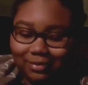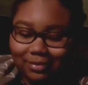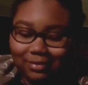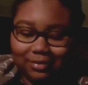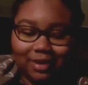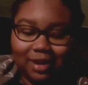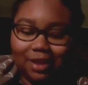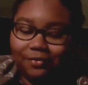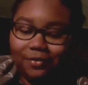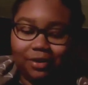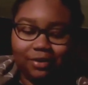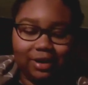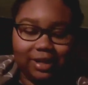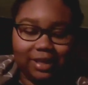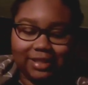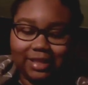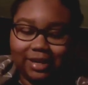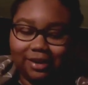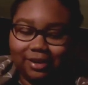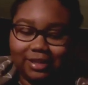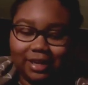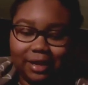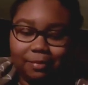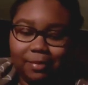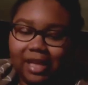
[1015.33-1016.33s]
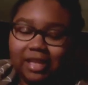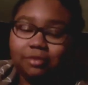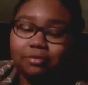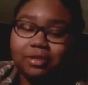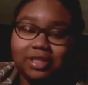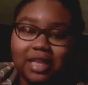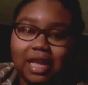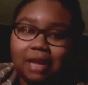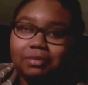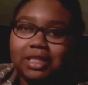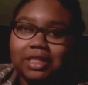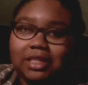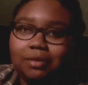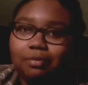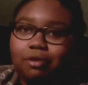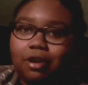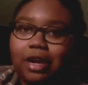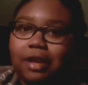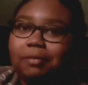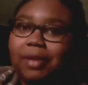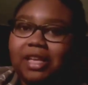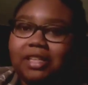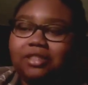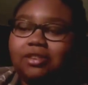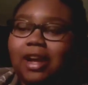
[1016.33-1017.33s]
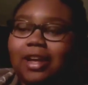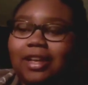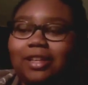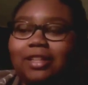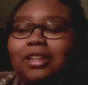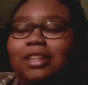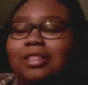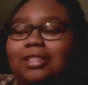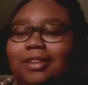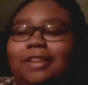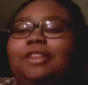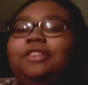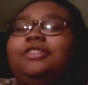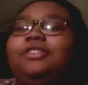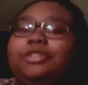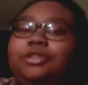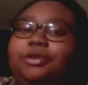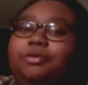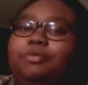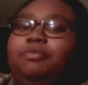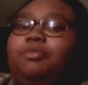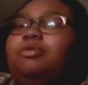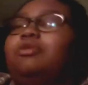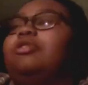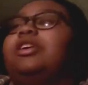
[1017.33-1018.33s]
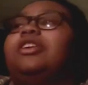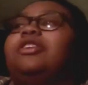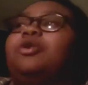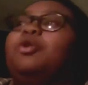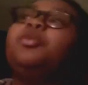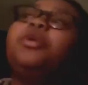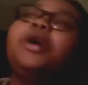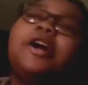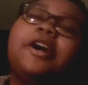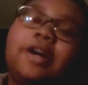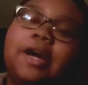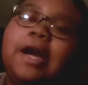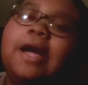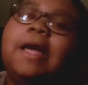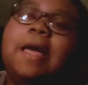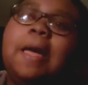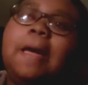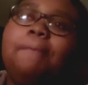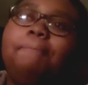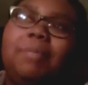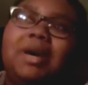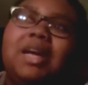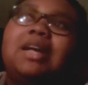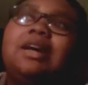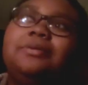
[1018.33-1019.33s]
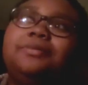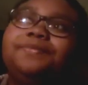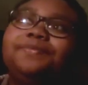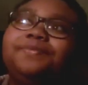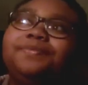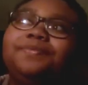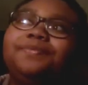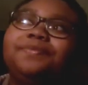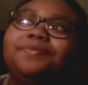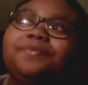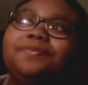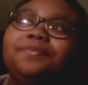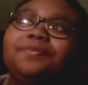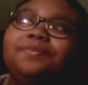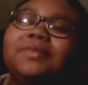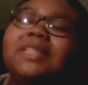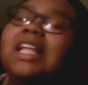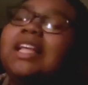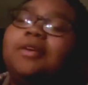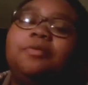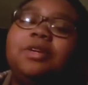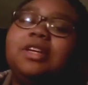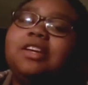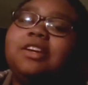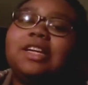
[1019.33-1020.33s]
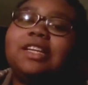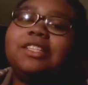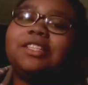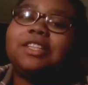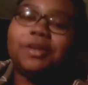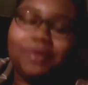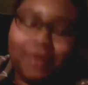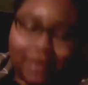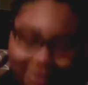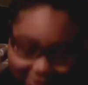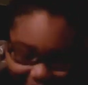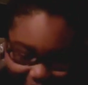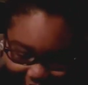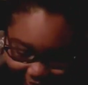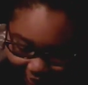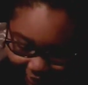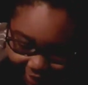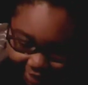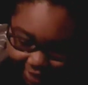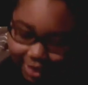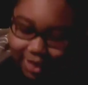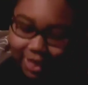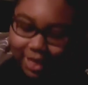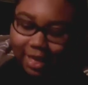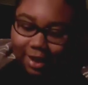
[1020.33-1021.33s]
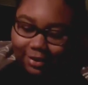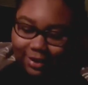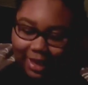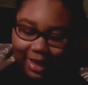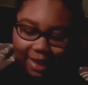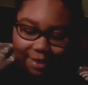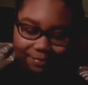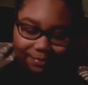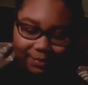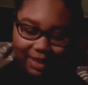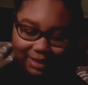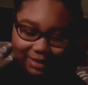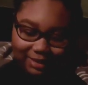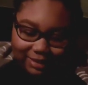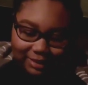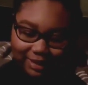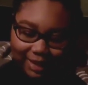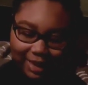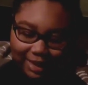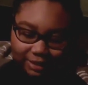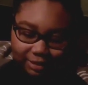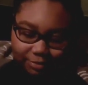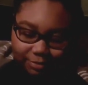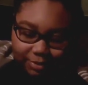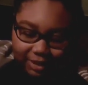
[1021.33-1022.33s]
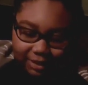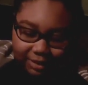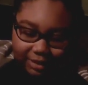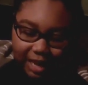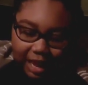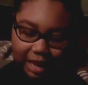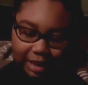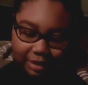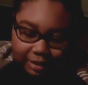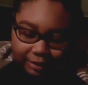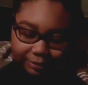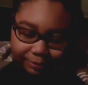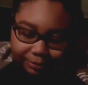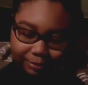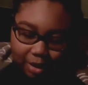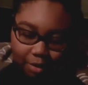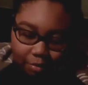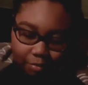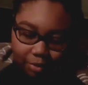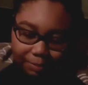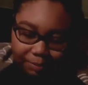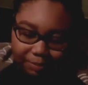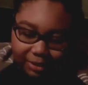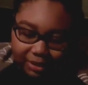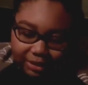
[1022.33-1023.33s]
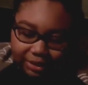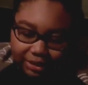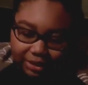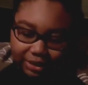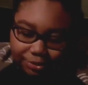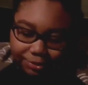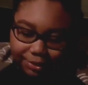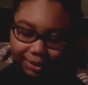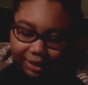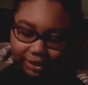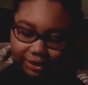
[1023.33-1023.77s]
Yeah. If only Sarah J. Maas would stop disappointing me so I can continue to support her work. But, what are you going to do? Okay, last one.